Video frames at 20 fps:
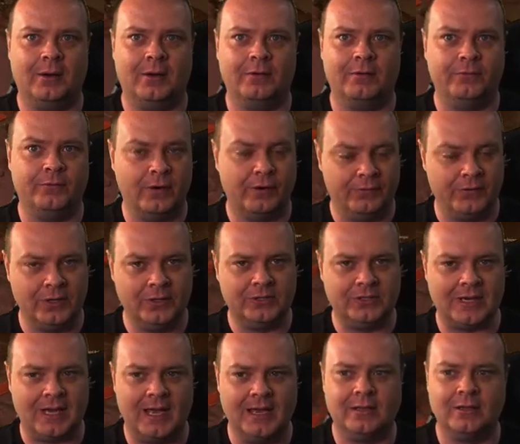our review
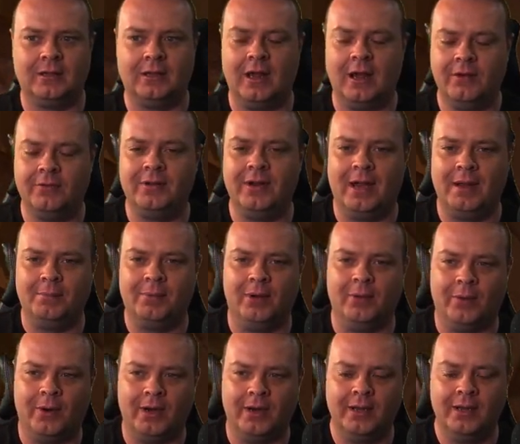cycle of
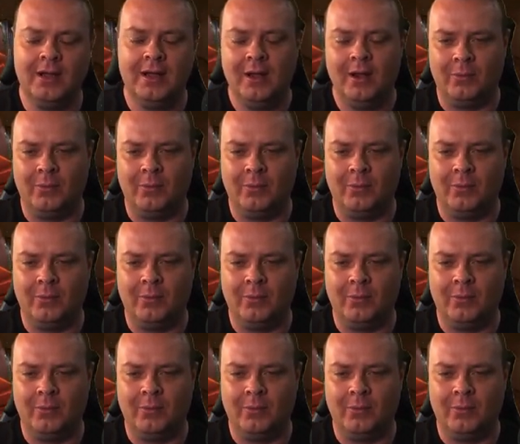9.1,